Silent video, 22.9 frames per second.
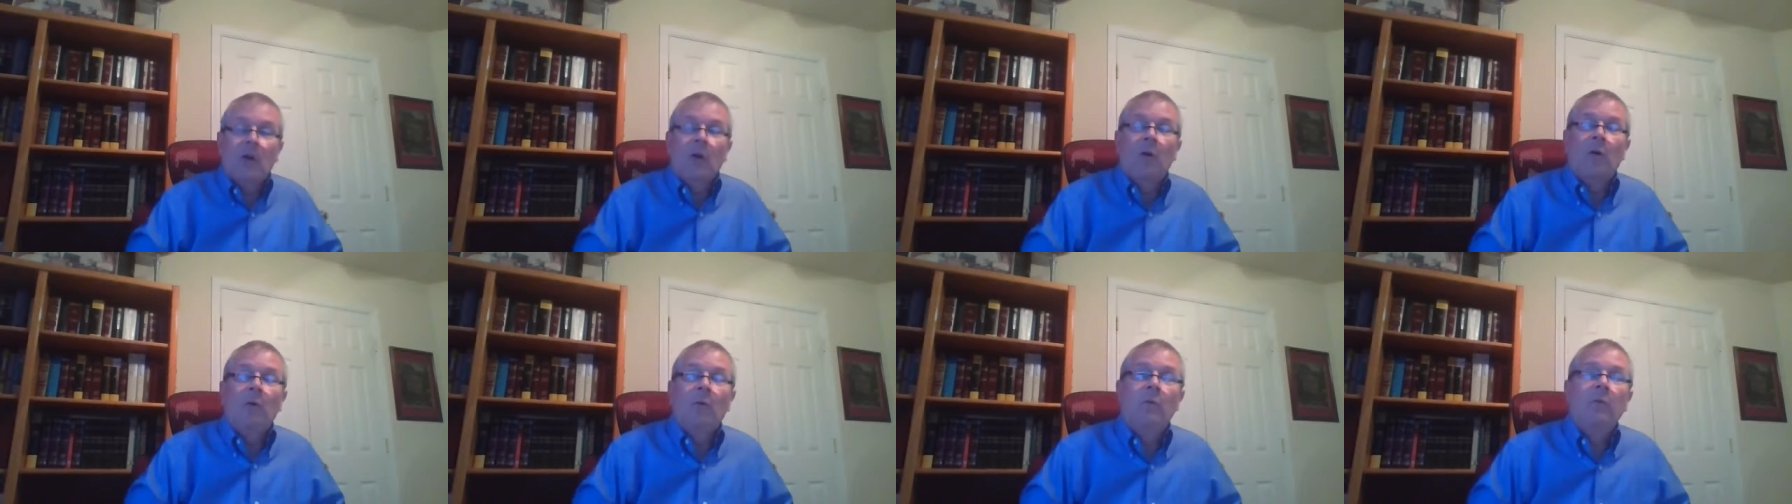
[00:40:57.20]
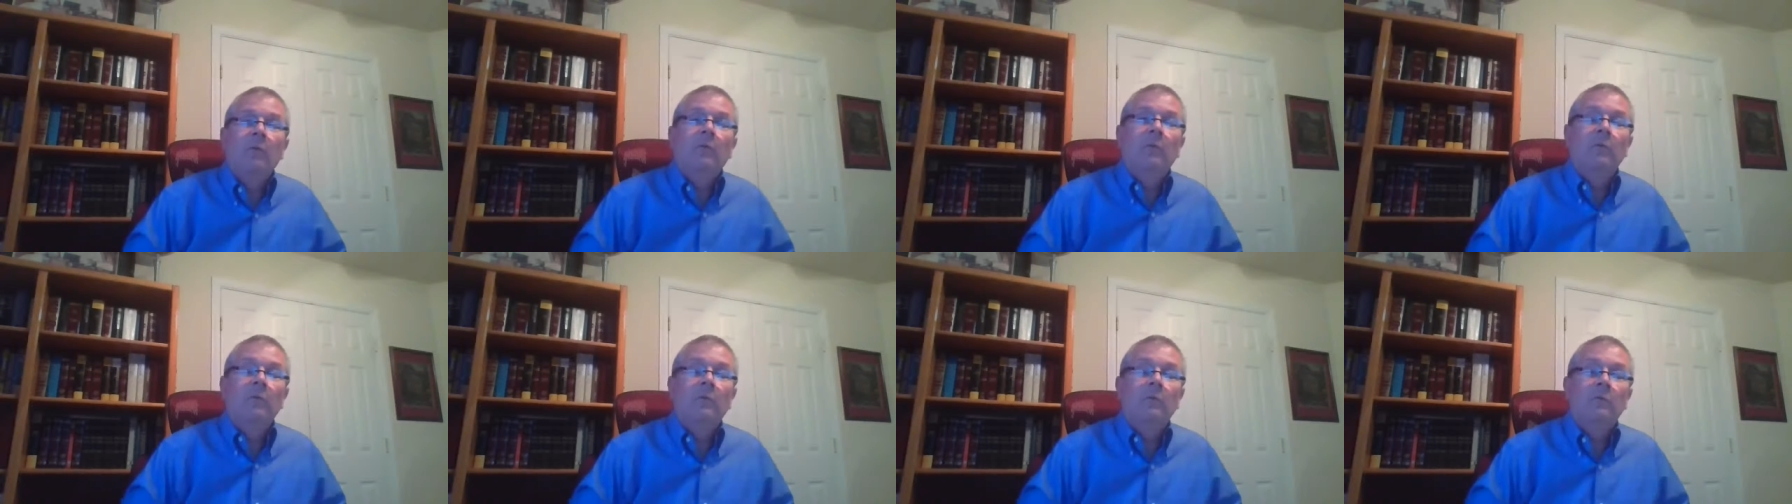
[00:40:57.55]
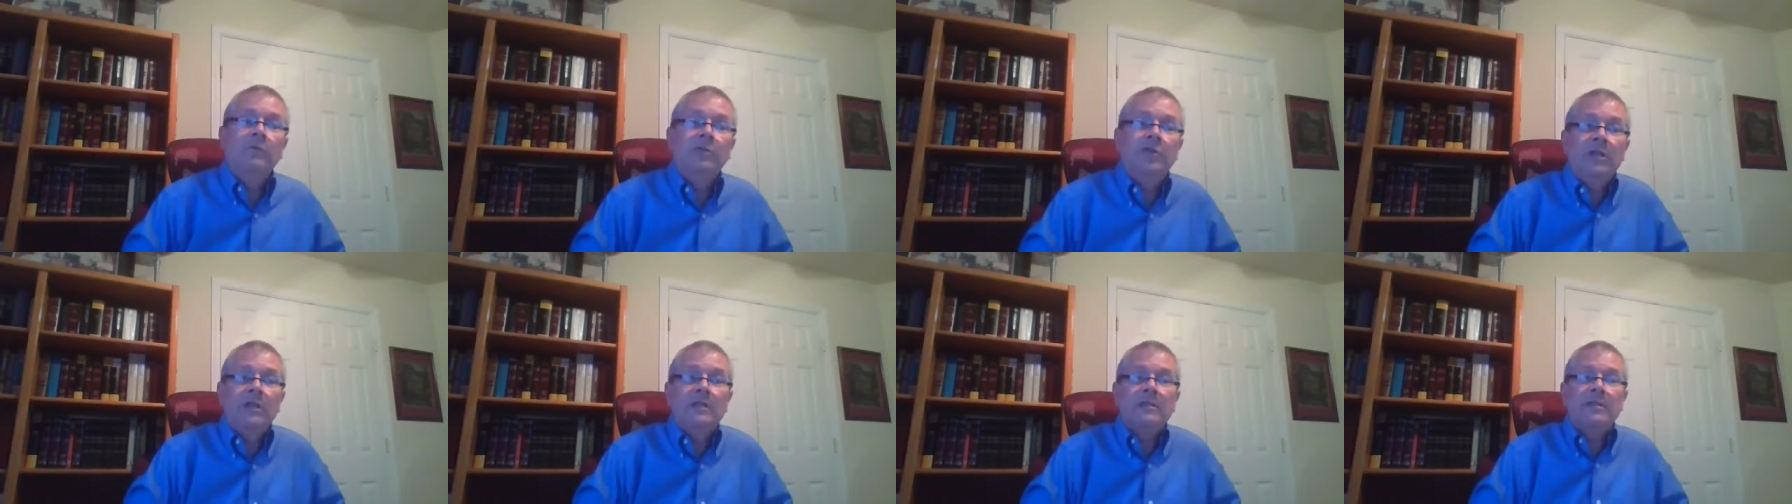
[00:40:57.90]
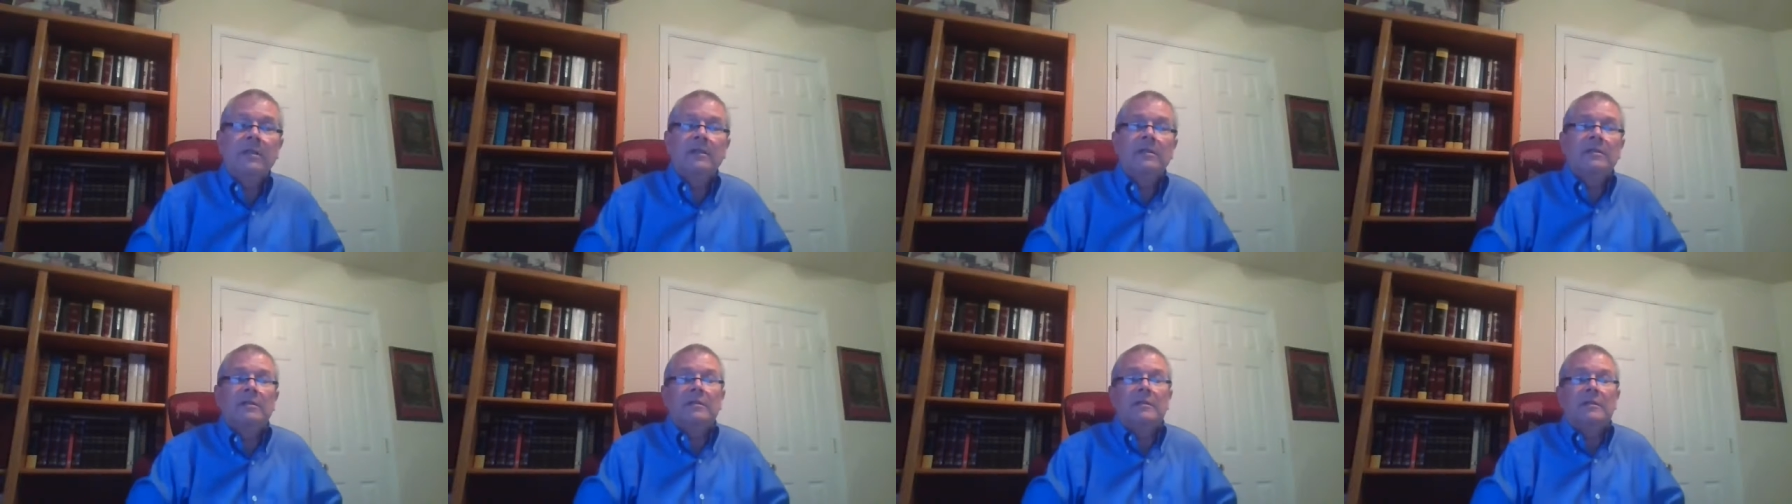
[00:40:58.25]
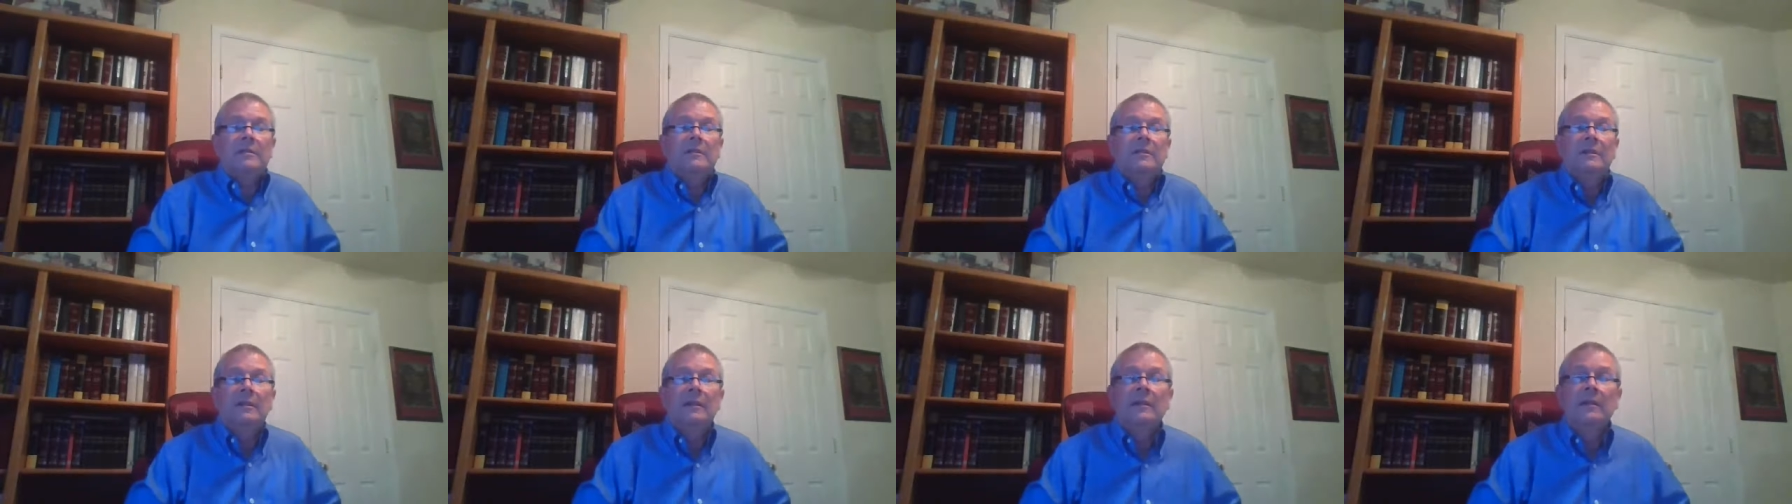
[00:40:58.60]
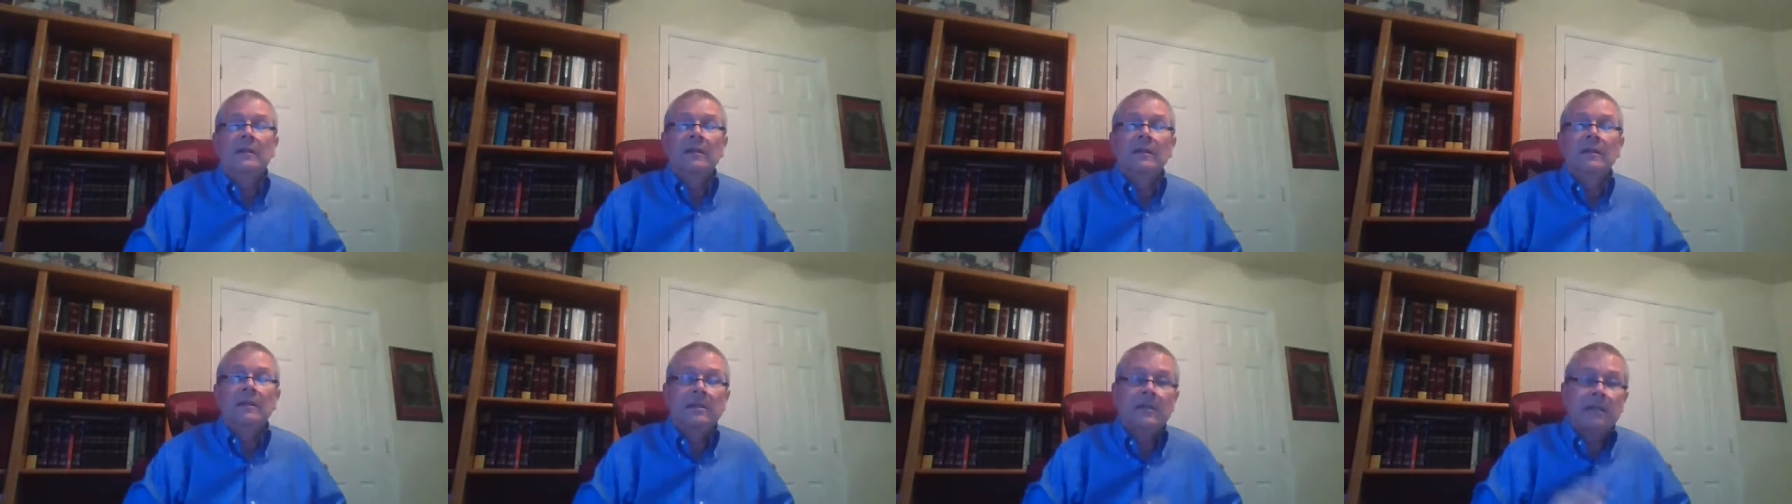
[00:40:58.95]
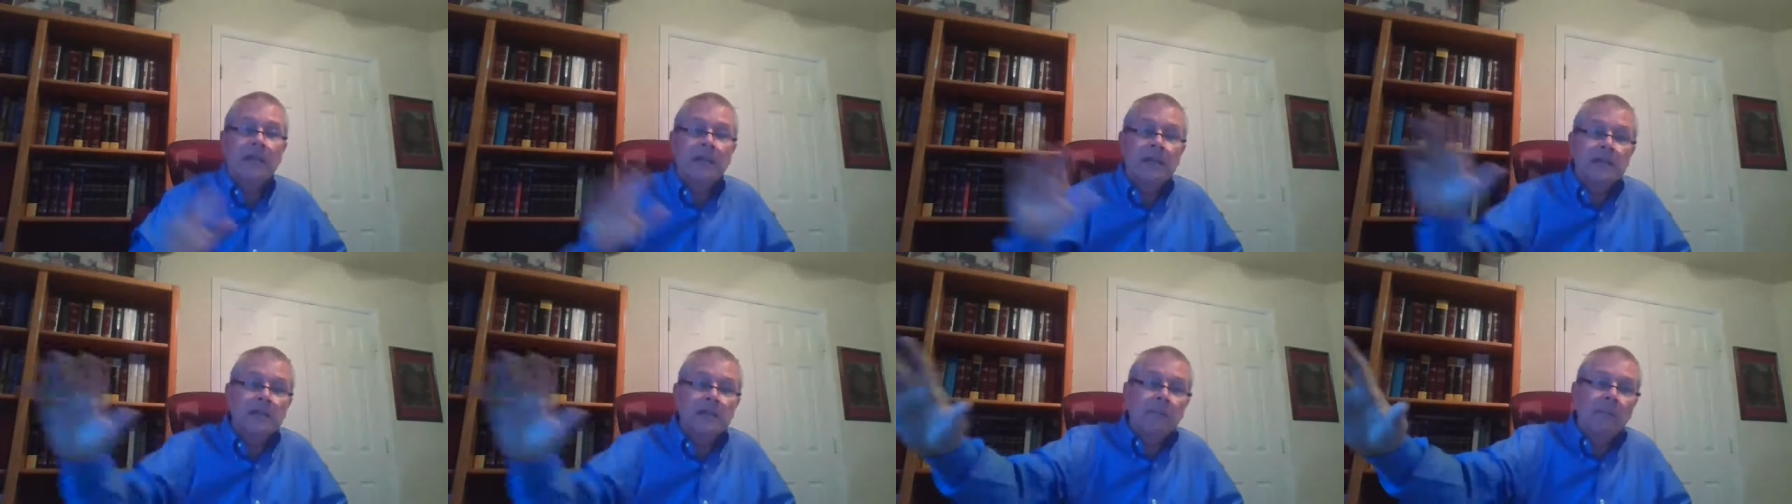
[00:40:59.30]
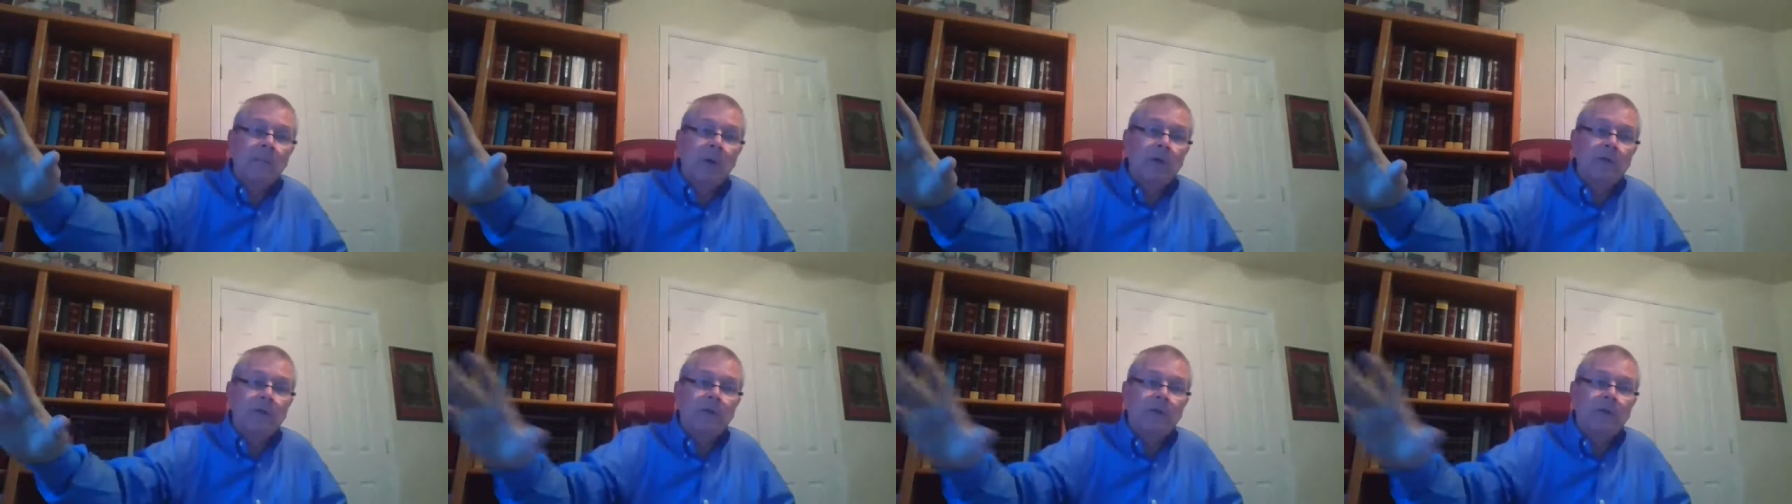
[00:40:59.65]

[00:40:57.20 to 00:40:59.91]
So Jesus sends